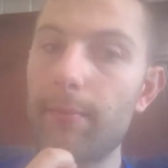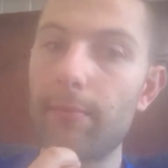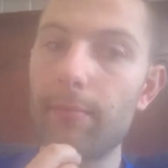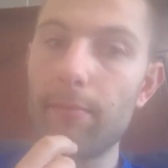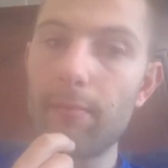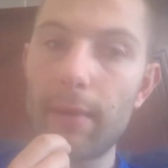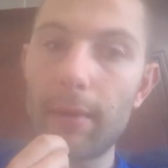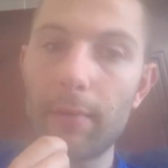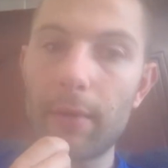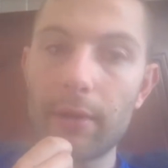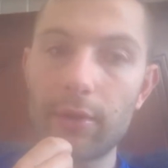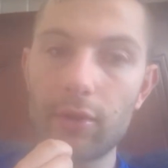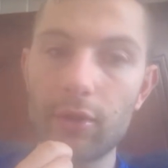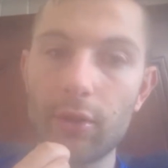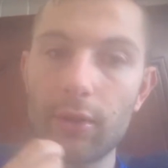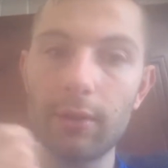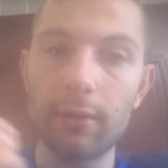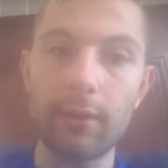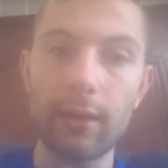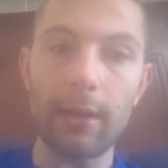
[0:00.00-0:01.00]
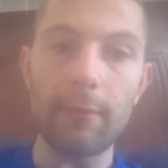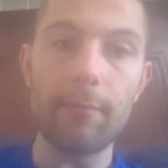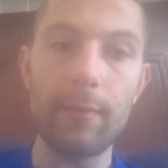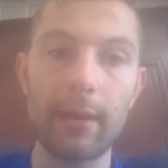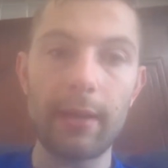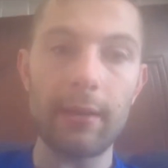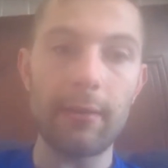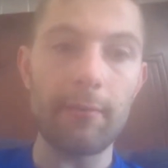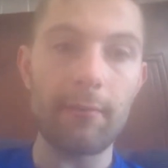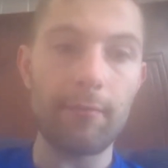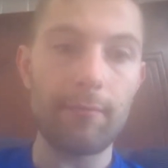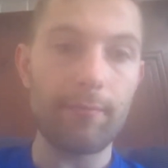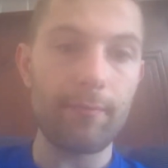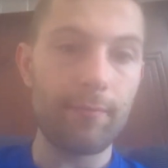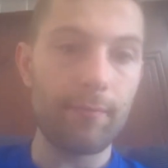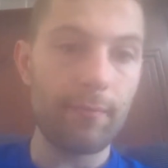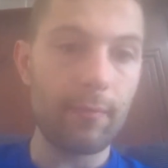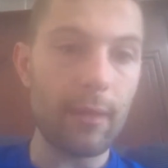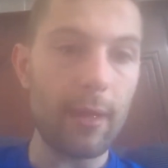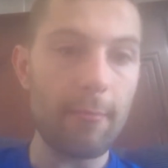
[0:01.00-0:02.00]
wash tonic's got a bit of
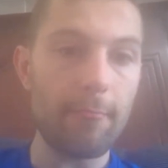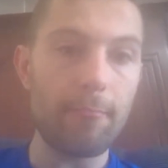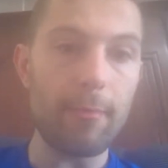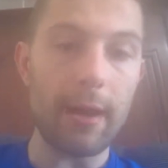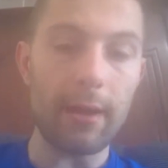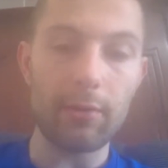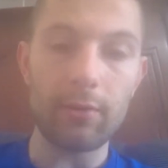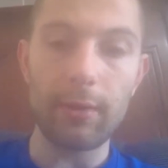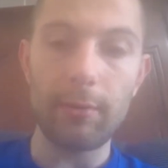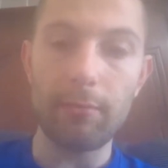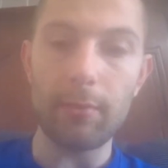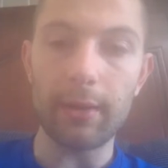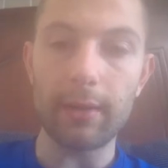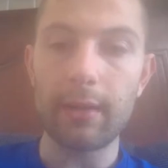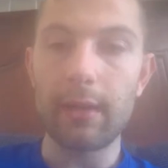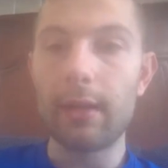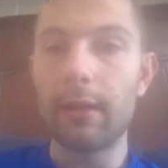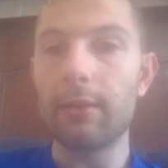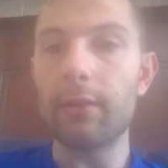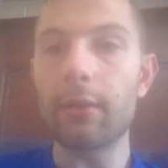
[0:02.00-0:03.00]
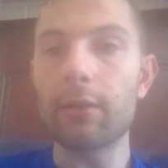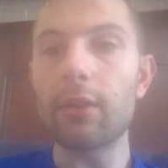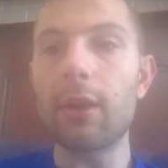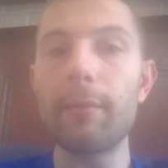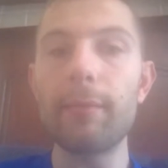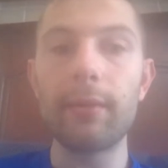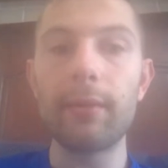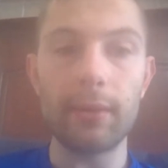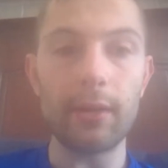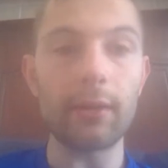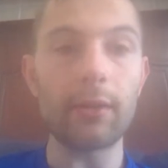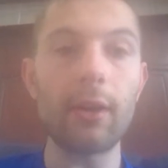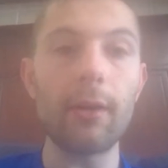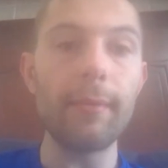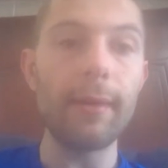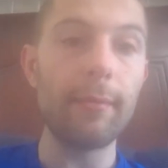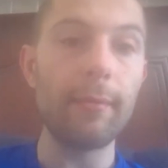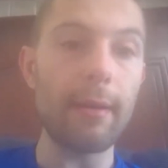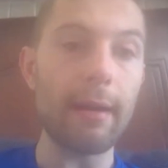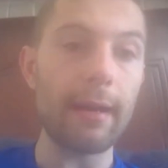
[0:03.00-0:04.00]
a battering, but they're
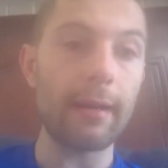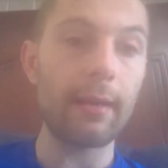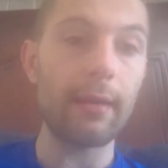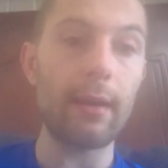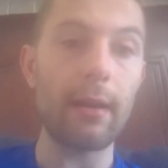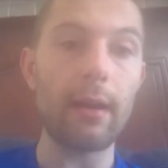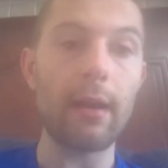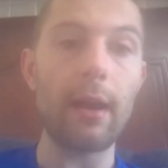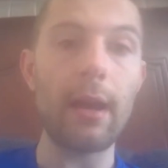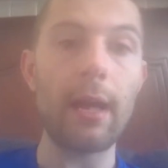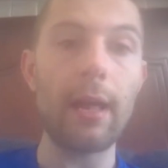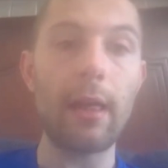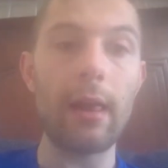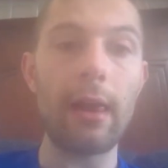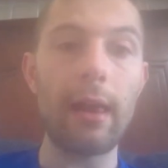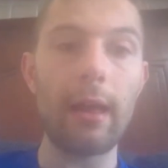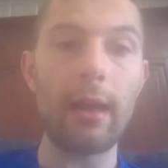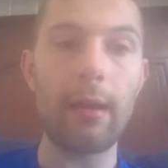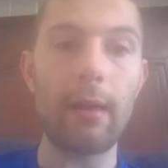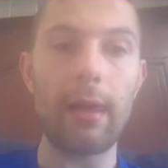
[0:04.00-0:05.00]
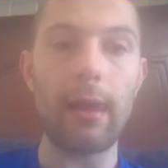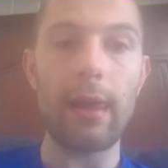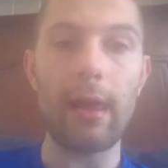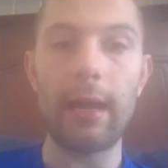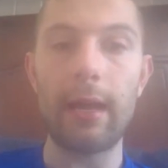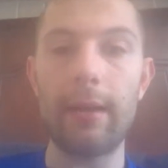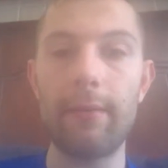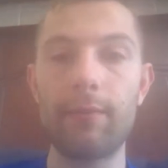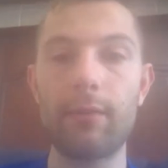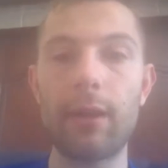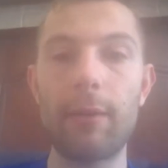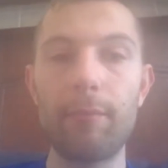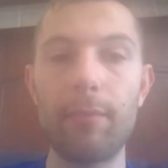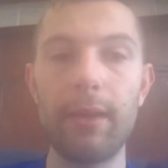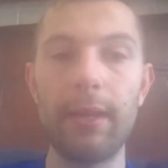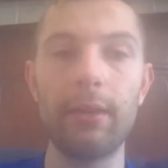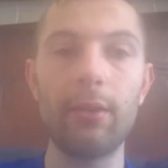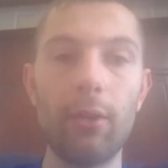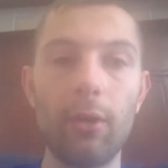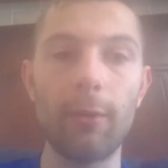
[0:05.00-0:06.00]
coming back. I have
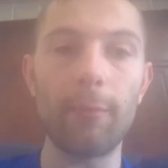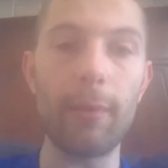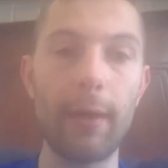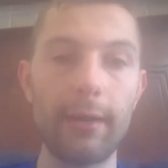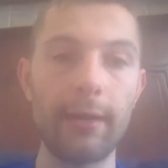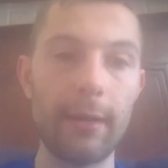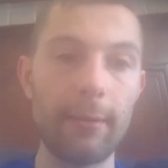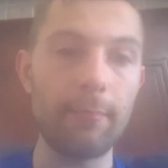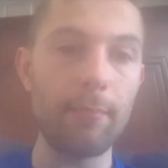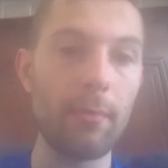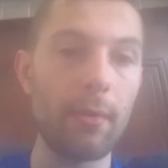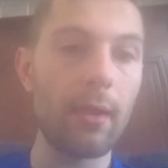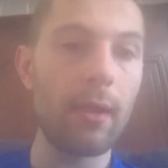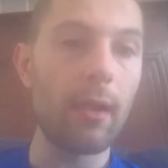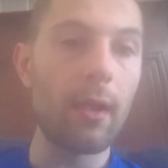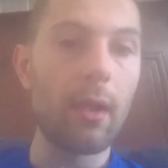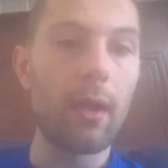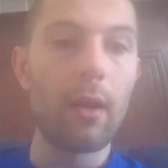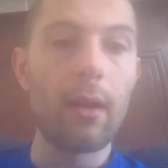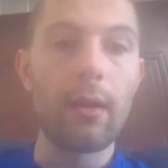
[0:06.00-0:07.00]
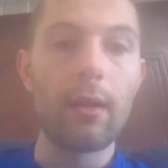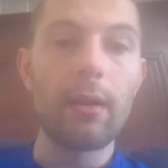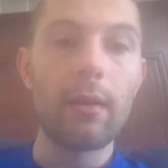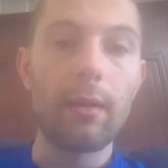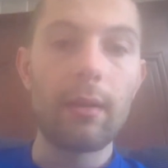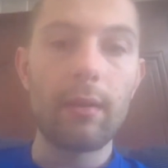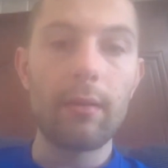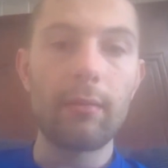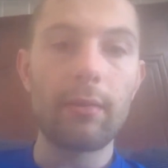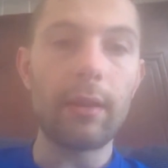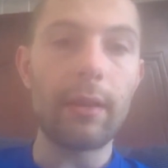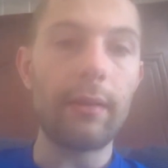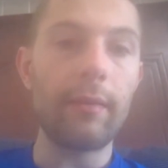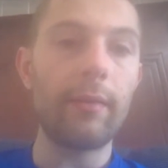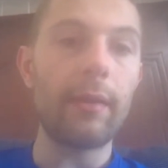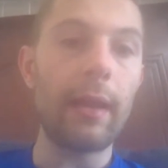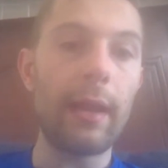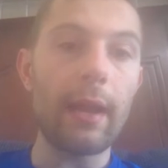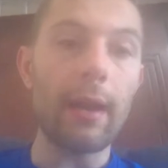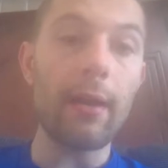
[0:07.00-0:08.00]
complete hope on them.
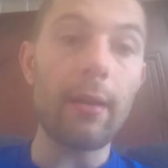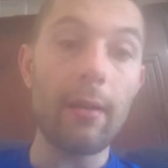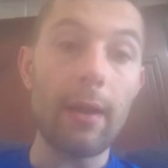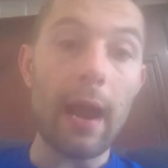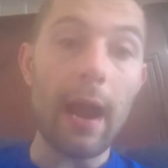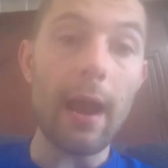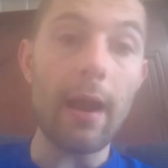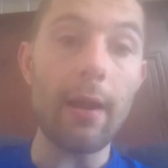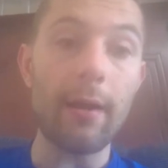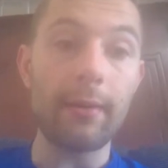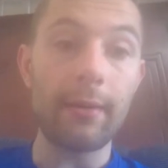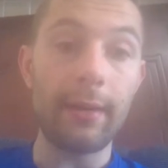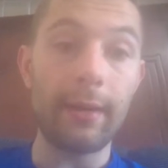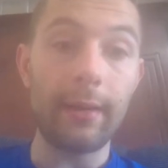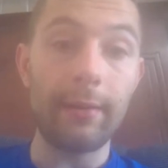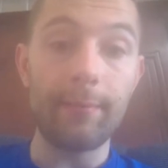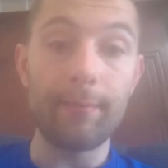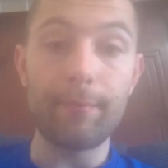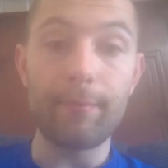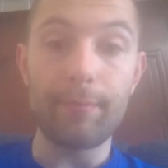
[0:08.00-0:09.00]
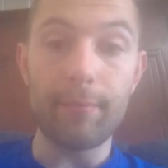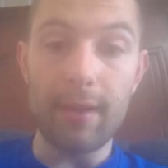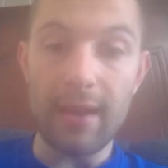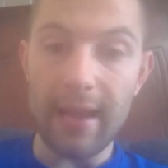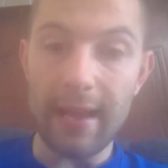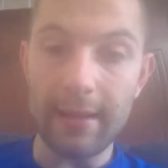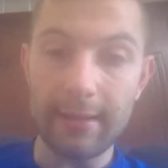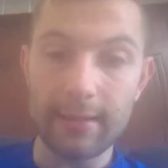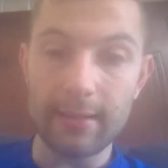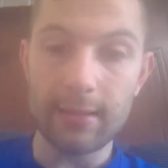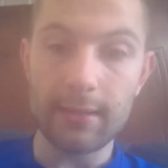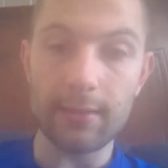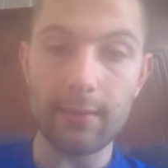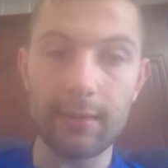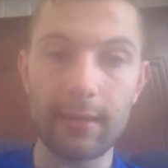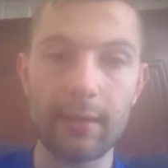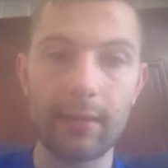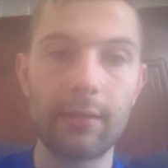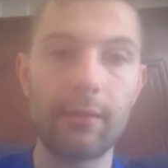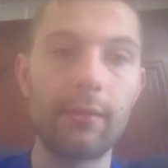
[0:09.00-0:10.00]
They are hardy plants, so
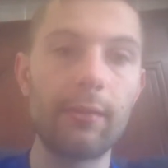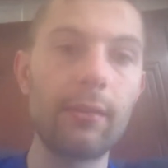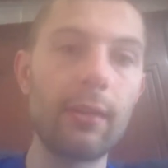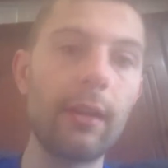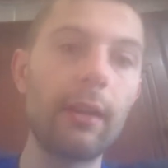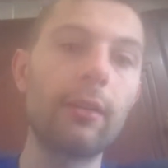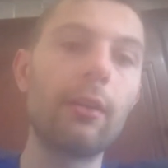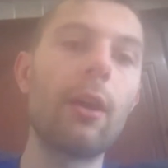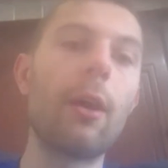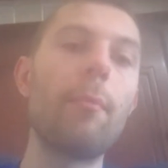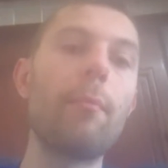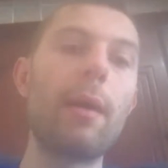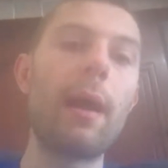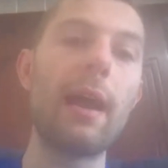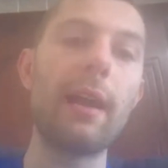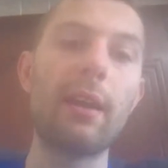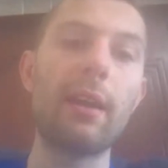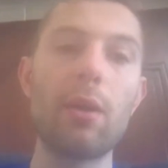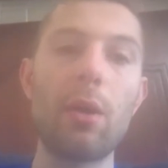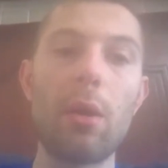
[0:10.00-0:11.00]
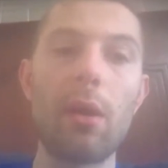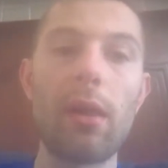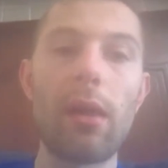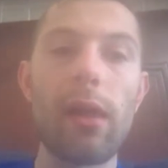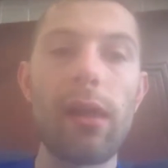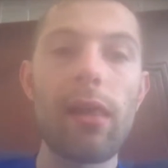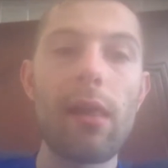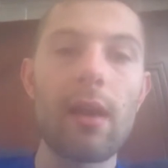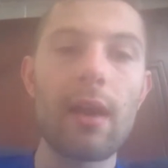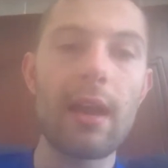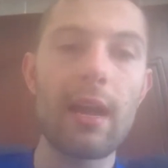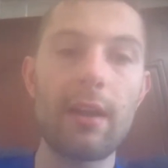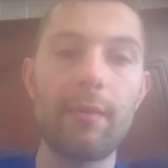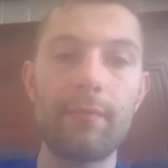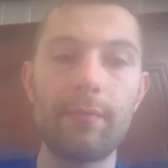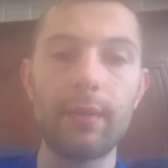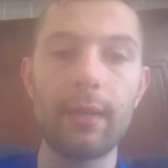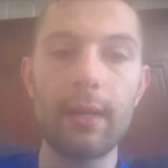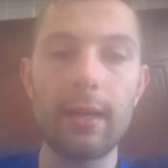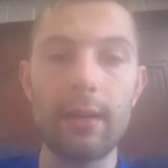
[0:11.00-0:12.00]
they'll come back.
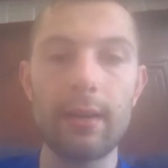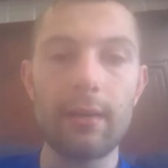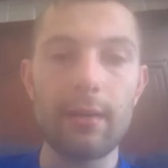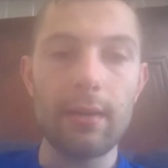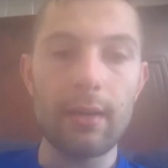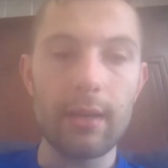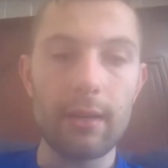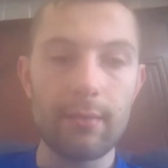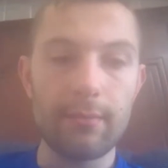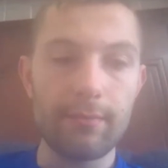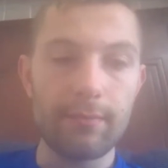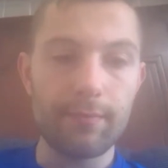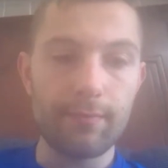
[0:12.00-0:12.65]
They're